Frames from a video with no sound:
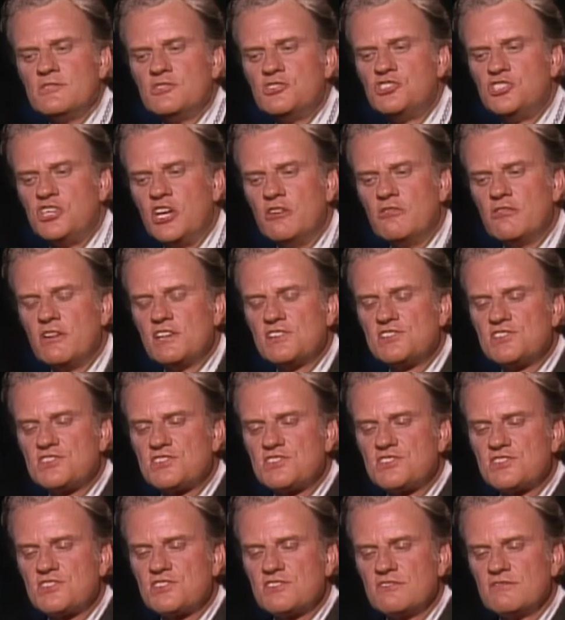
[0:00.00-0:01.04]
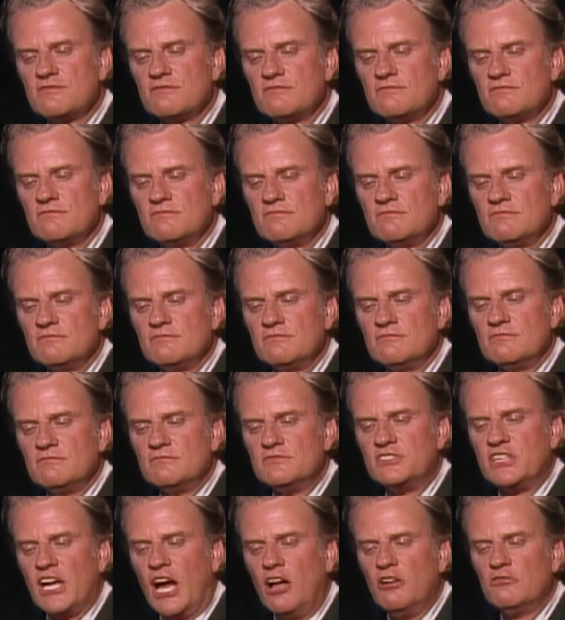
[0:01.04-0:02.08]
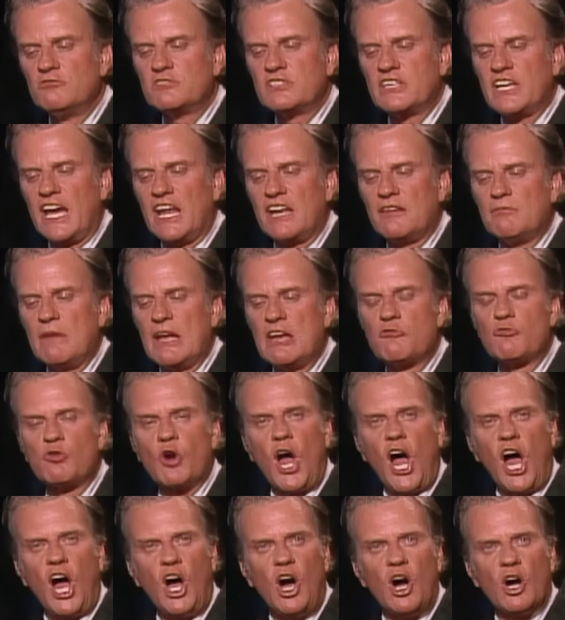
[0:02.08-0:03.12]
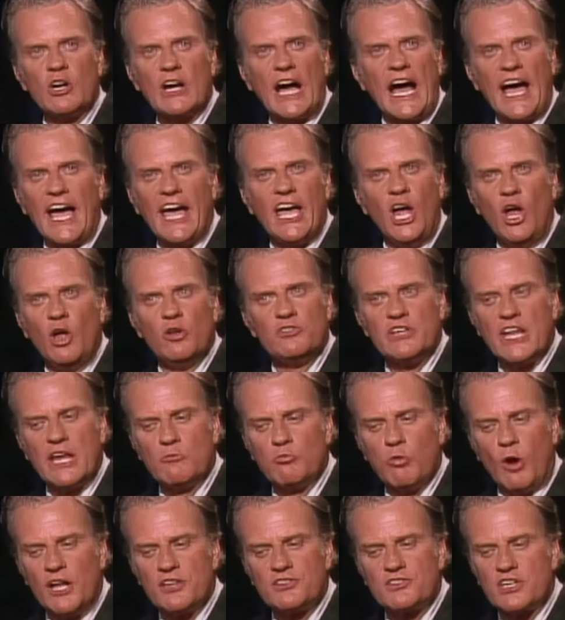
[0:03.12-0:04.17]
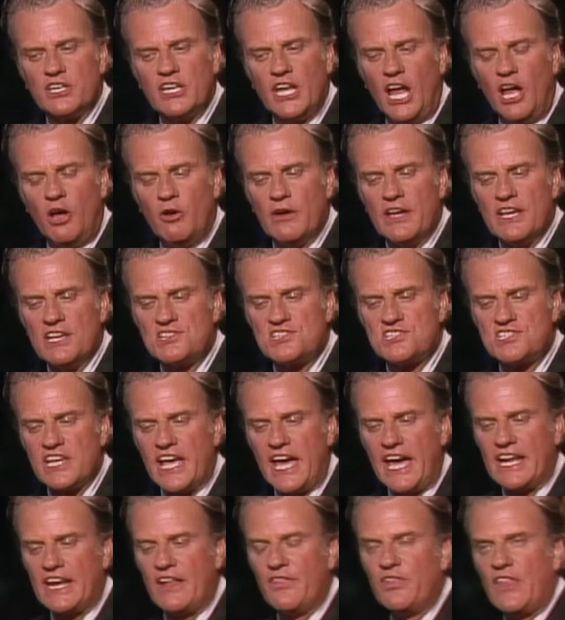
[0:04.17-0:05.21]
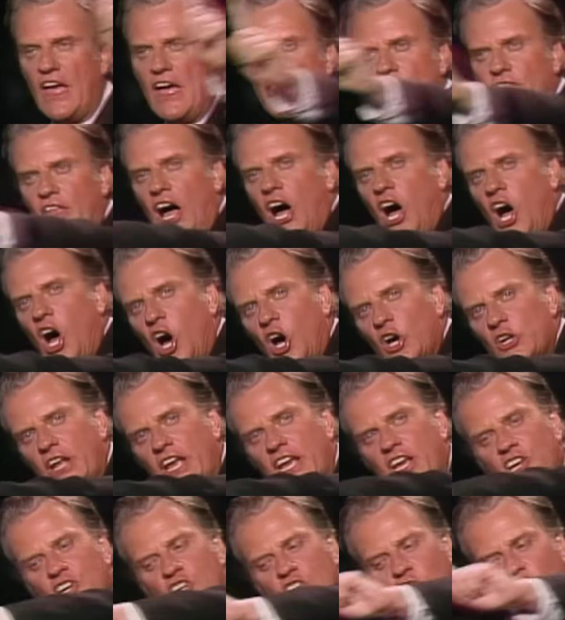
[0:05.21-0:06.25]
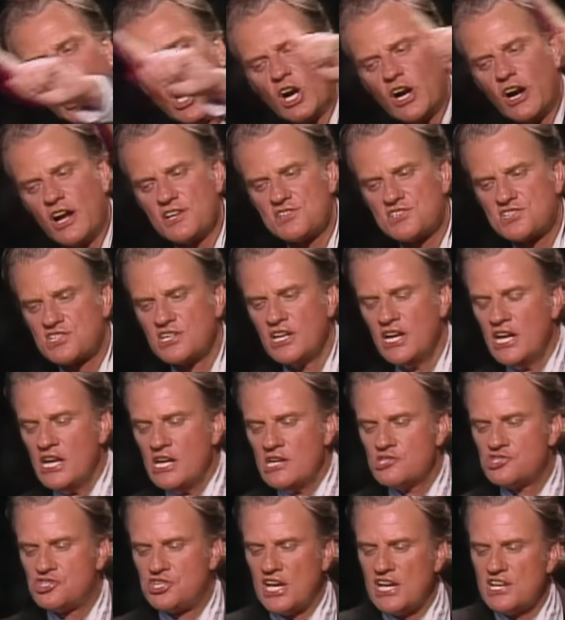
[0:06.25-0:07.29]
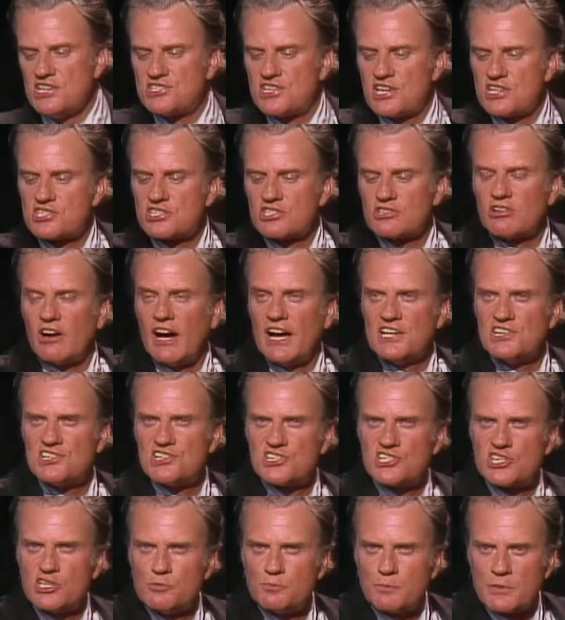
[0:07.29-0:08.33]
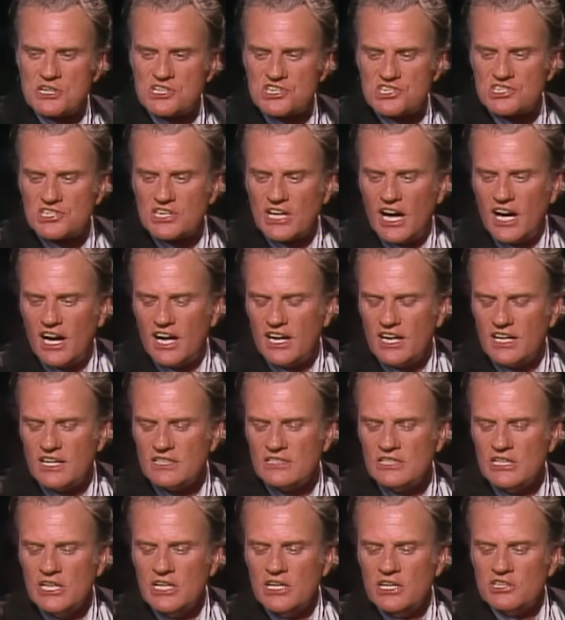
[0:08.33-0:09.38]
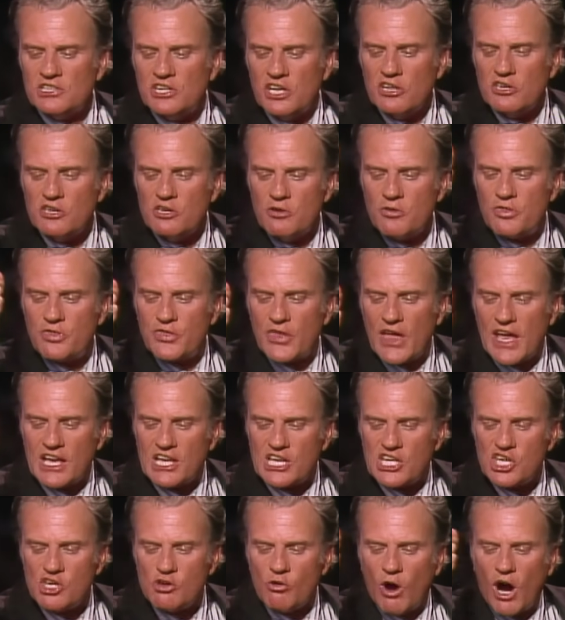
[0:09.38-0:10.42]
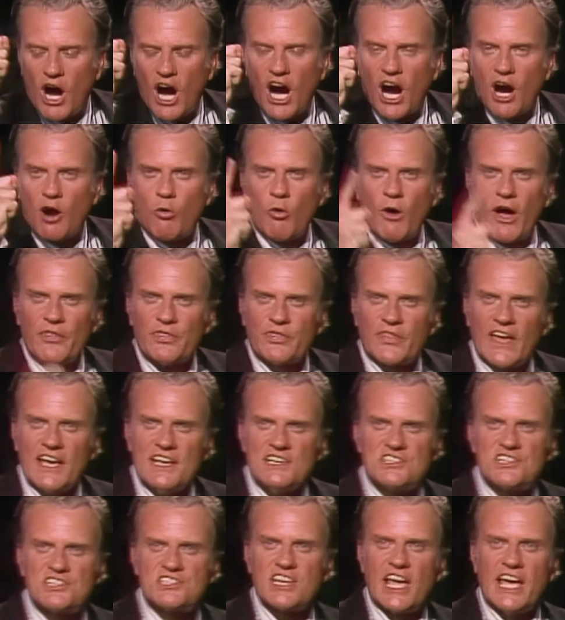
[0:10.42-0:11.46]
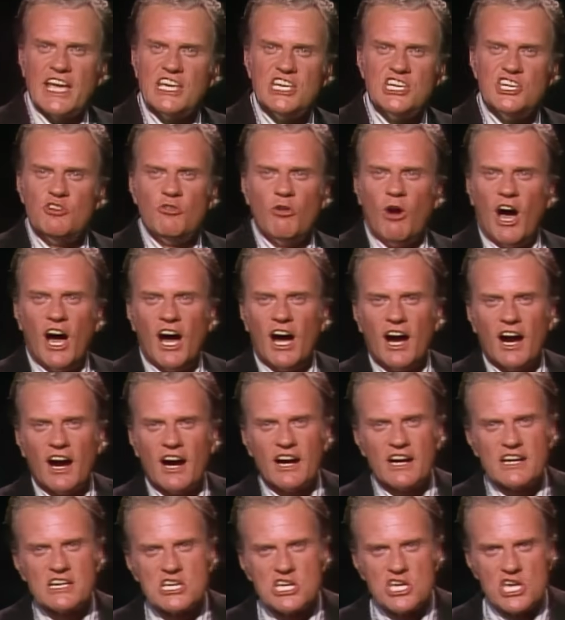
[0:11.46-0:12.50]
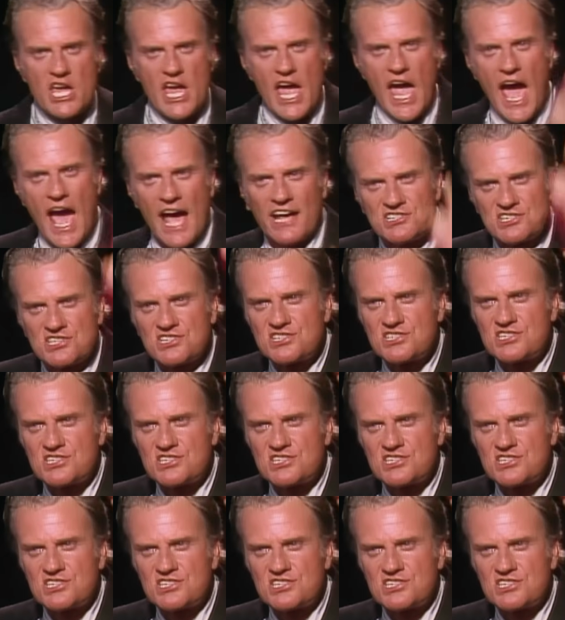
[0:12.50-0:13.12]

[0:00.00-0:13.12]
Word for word: Judas, don't get me wrong, I only want to know, he said. And then the haunting chorus, Jesus Christ Superstar, do you think you are what they say you are? Yes!